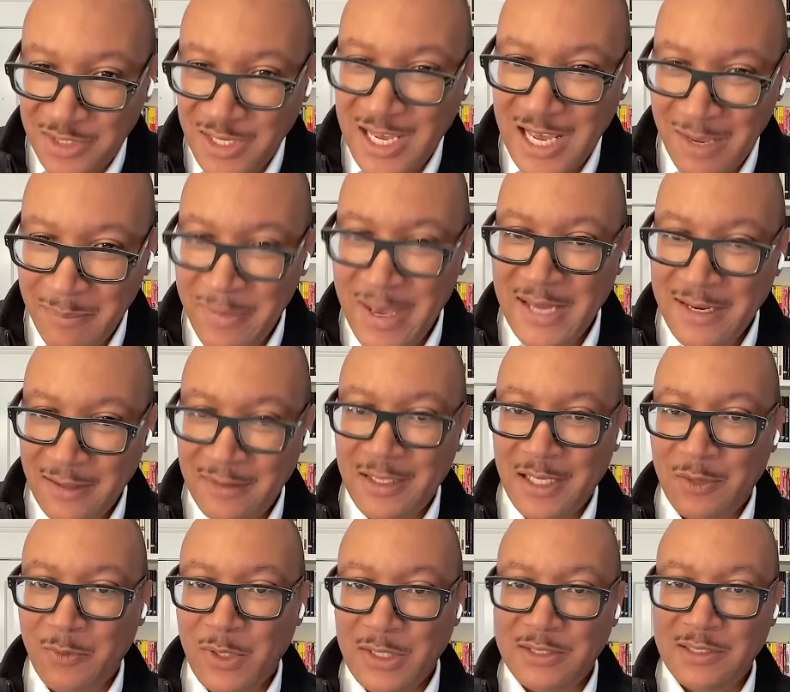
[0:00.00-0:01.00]
to how bad the
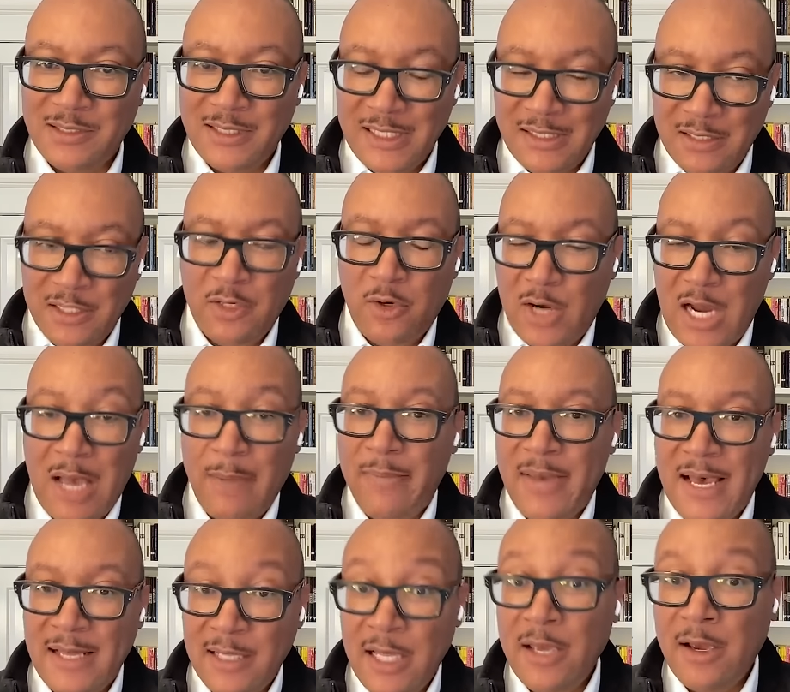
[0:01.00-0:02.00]
thing was that they did or how
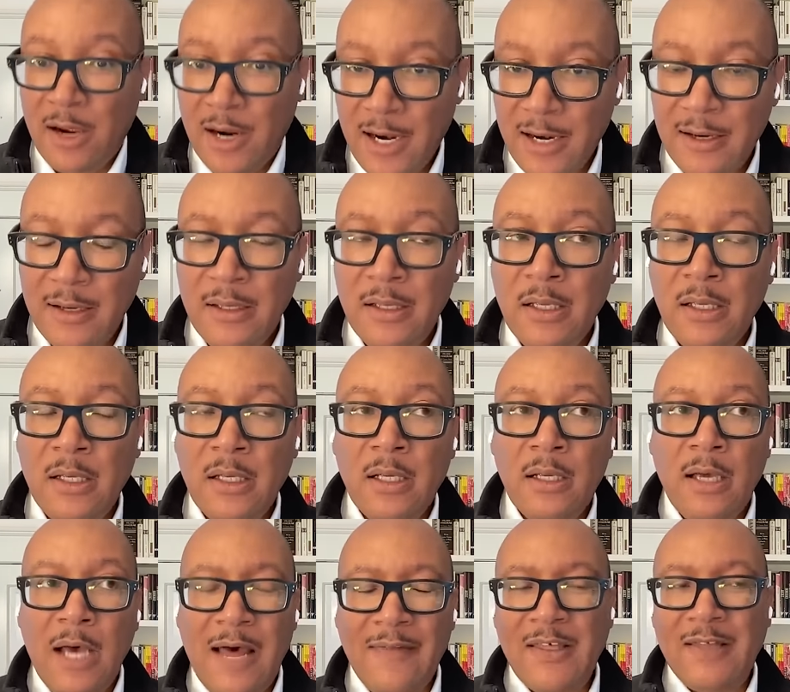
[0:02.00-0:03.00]
bad they are.
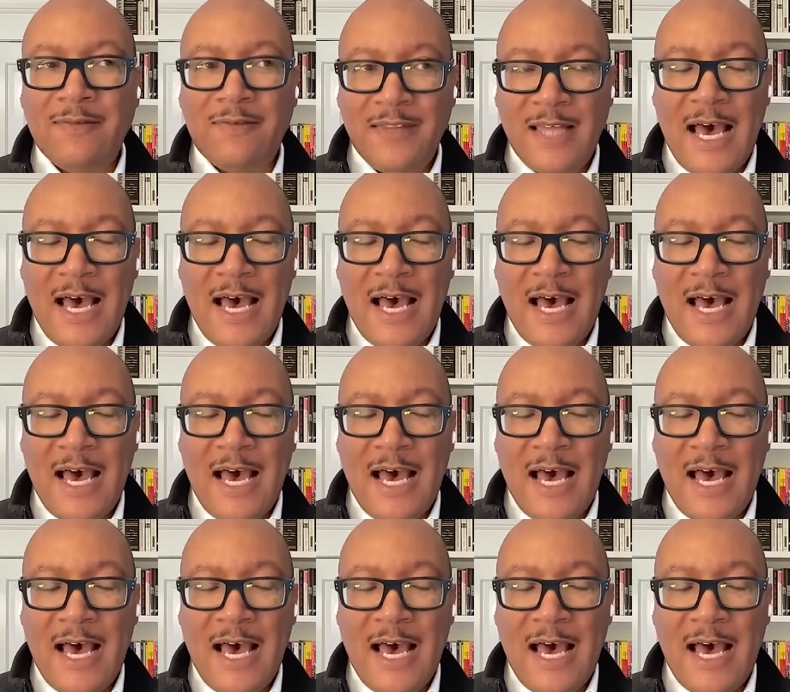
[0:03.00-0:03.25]
I think